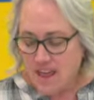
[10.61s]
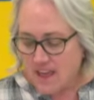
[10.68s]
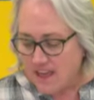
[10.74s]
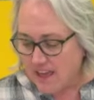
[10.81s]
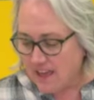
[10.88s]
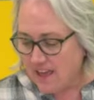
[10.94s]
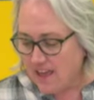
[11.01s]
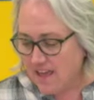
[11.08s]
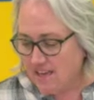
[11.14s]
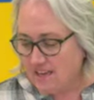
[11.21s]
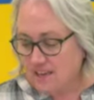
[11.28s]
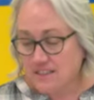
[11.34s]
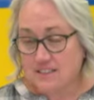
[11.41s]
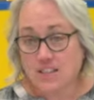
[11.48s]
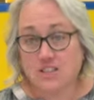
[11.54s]
and
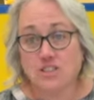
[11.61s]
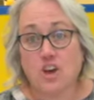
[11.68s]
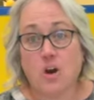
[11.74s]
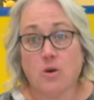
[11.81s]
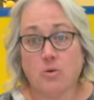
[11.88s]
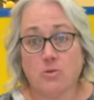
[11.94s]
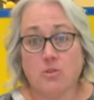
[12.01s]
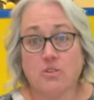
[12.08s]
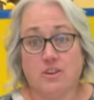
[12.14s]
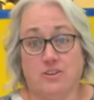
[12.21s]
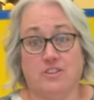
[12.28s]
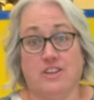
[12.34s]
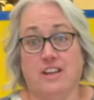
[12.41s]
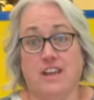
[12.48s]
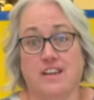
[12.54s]
it's a total
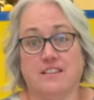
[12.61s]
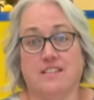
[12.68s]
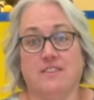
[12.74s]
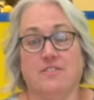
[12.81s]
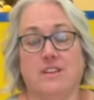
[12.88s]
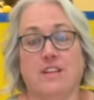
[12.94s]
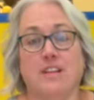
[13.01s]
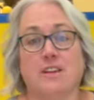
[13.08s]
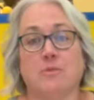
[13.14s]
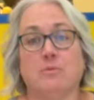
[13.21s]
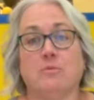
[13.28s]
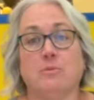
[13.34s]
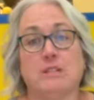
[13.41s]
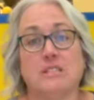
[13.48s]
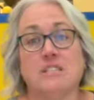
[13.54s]
learning activity and it
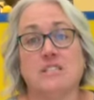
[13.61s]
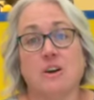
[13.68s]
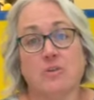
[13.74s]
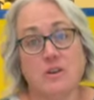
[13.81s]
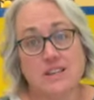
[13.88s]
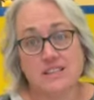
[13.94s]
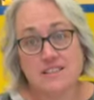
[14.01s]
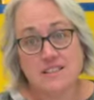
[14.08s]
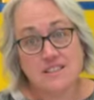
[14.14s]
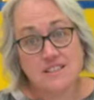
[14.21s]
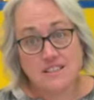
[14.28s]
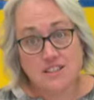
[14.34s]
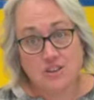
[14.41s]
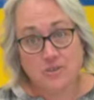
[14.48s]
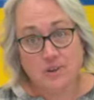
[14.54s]
would be so easy
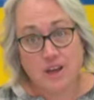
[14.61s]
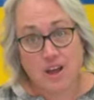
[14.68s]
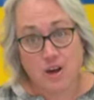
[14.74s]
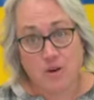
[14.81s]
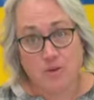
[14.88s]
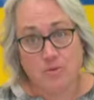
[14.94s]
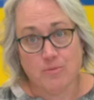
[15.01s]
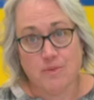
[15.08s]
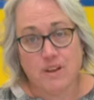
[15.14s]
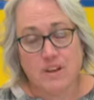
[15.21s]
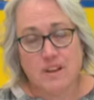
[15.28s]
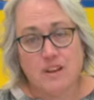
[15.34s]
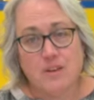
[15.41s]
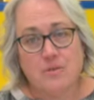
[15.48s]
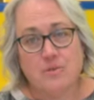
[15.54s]
to do at home
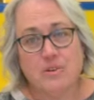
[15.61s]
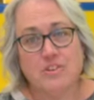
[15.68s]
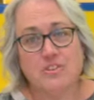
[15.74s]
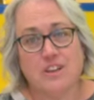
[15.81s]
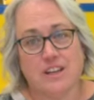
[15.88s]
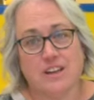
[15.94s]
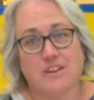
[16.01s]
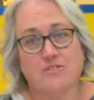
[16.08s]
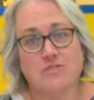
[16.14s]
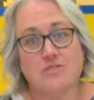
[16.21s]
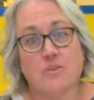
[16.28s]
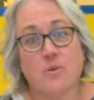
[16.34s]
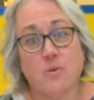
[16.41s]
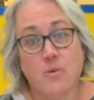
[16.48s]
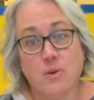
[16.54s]
with your
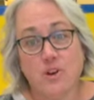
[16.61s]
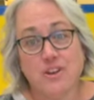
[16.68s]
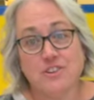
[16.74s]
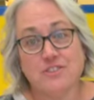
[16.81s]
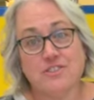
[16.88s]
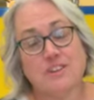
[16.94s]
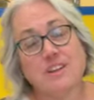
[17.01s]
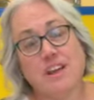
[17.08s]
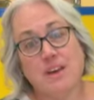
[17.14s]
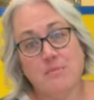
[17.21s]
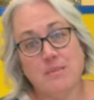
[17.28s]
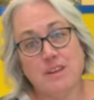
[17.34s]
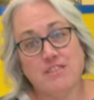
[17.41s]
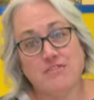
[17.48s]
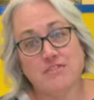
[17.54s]
kiddos, or you can
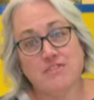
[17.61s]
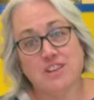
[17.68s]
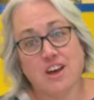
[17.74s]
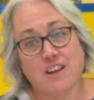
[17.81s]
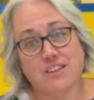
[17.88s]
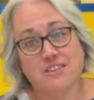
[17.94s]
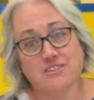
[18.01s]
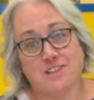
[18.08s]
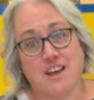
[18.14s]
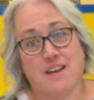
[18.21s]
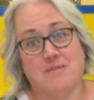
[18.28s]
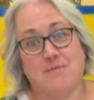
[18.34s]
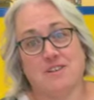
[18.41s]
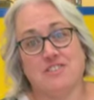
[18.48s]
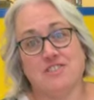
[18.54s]
come in for toddler
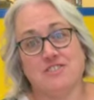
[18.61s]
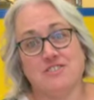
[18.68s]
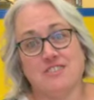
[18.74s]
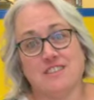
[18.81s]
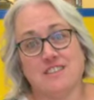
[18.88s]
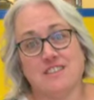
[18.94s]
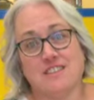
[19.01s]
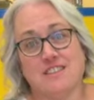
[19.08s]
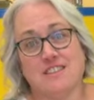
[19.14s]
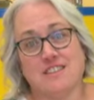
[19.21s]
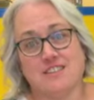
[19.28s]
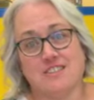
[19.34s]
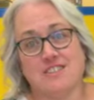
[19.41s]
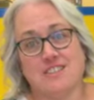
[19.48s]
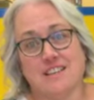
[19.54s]
time on Tuesdays and
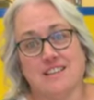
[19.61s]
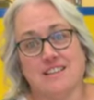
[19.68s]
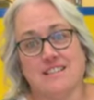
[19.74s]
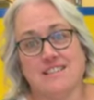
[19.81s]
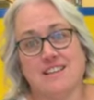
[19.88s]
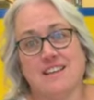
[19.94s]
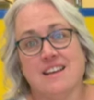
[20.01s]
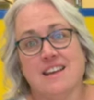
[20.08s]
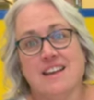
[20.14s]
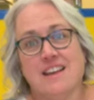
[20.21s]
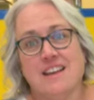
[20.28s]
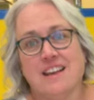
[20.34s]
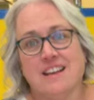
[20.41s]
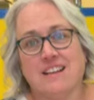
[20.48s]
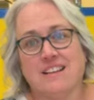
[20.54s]
Thursdays
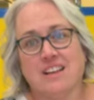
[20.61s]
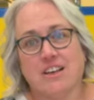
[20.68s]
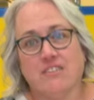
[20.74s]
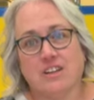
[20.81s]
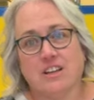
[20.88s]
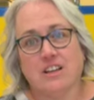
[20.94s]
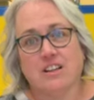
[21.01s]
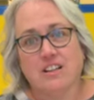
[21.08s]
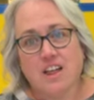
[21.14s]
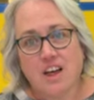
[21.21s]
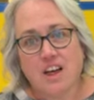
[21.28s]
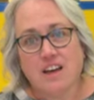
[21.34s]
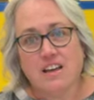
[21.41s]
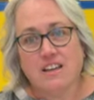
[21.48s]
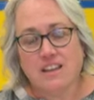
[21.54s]
at 11
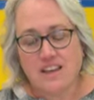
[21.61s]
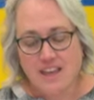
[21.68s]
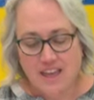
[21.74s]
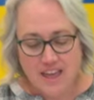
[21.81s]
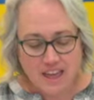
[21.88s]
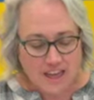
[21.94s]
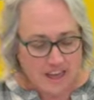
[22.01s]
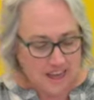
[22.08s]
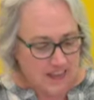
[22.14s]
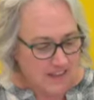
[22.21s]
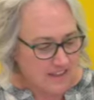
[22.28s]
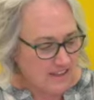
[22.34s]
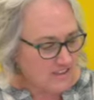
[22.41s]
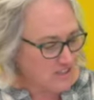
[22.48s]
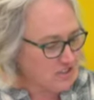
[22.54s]
o'clock
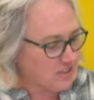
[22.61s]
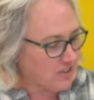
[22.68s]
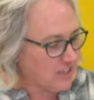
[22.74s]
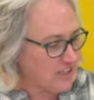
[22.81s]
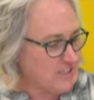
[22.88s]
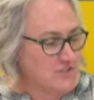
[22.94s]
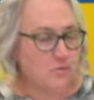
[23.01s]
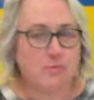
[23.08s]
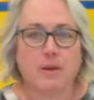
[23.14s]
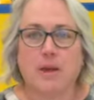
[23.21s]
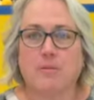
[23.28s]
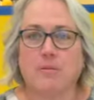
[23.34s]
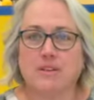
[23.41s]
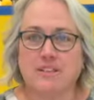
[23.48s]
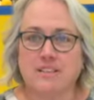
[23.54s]
and your kids will be
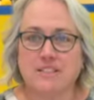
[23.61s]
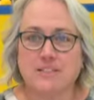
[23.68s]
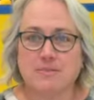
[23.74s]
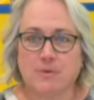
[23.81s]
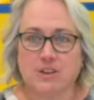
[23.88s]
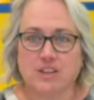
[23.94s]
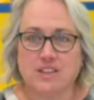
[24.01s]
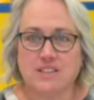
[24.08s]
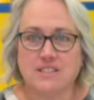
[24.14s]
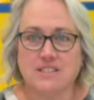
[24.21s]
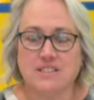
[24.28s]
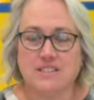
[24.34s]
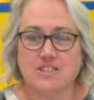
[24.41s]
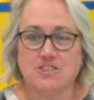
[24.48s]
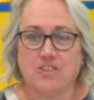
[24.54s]
able to
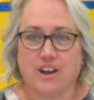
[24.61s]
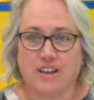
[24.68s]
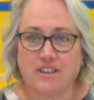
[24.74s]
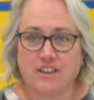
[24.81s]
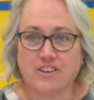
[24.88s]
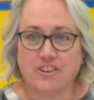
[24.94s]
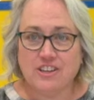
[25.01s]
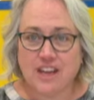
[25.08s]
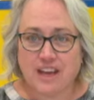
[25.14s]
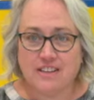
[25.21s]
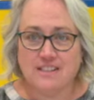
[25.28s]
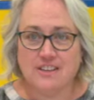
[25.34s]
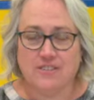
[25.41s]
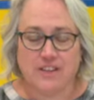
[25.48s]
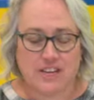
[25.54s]
experience this great learning
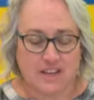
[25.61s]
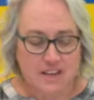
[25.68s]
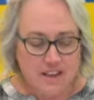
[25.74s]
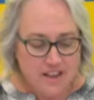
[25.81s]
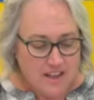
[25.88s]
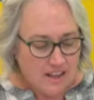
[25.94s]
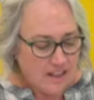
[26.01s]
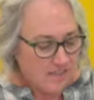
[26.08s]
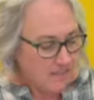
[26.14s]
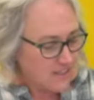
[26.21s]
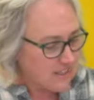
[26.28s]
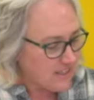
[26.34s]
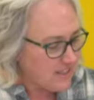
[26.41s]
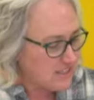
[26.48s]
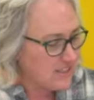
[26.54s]
activity.
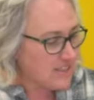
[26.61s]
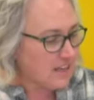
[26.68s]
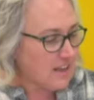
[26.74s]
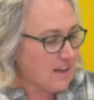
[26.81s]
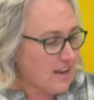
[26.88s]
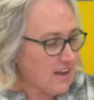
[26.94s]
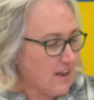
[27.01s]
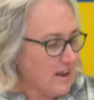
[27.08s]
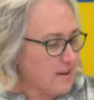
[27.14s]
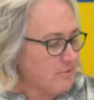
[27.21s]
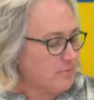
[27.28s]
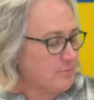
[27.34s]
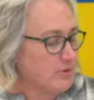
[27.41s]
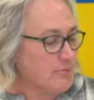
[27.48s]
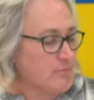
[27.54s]
This
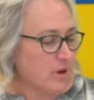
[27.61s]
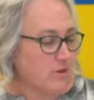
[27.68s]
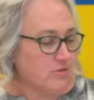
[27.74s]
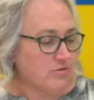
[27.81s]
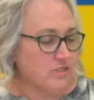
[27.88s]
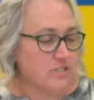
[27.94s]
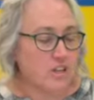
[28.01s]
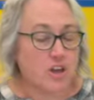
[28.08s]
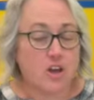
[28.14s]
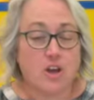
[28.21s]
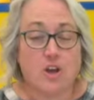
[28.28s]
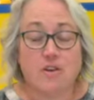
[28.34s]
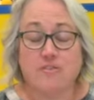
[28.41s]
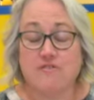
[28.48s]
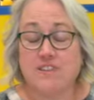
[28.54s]
promotes
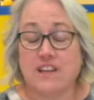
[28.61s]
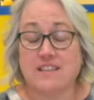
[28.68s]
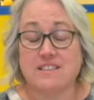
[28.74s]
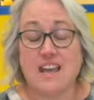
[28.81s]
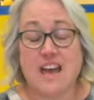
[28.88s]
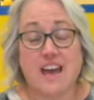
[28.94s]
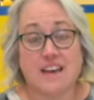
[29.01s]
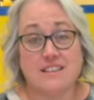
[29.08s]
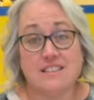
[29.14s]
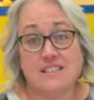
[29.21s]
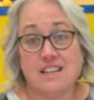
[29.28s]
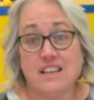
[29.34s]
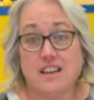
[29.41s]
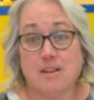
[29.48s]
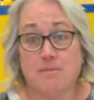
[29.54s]

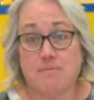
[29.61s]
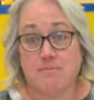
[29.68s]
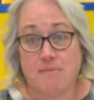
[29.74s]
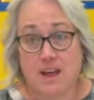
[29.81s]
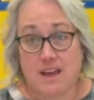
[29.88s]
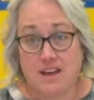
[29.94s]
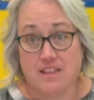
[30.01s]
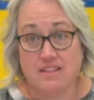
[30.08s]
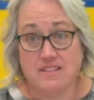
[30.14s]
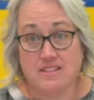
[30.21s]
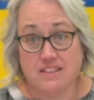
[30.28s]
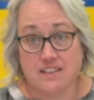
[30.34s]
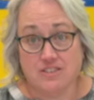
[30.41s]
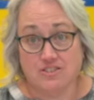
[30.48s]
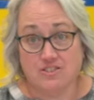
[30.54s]
fantastic math
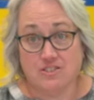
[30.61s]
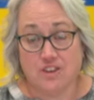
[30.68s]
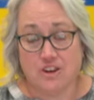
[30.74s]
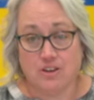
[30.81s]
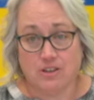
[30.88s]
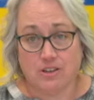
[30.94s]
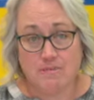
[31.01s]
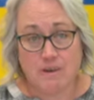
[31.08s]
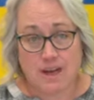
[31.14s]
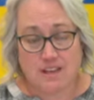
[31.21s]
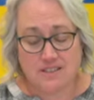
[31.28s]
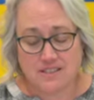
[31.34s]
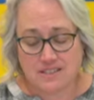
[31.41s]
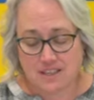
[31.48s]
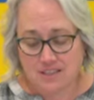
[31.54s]
skills, early
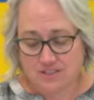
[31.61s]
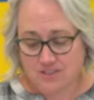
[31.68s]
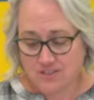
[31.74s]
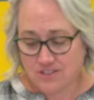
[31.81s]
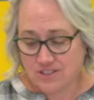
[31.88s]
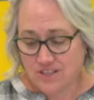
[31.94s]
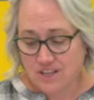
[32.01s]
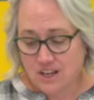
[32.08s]
math skills,